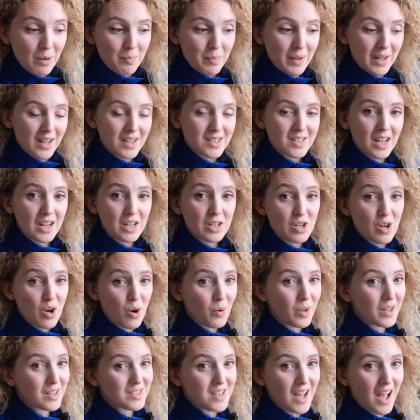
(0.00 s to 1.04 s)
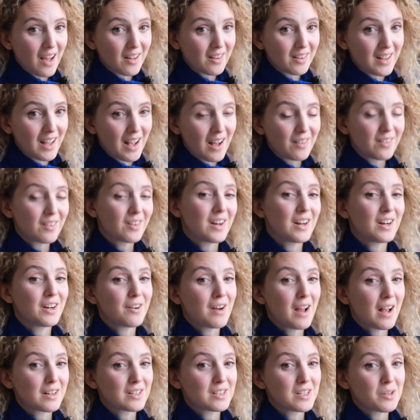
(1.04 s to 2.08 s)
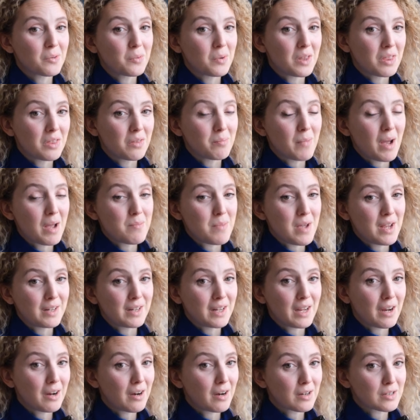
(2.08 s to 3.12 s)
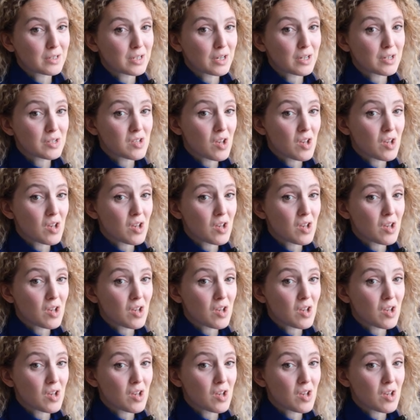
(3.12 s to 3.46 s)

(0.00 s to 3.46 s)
because I know exactly how they're interacting with my main character.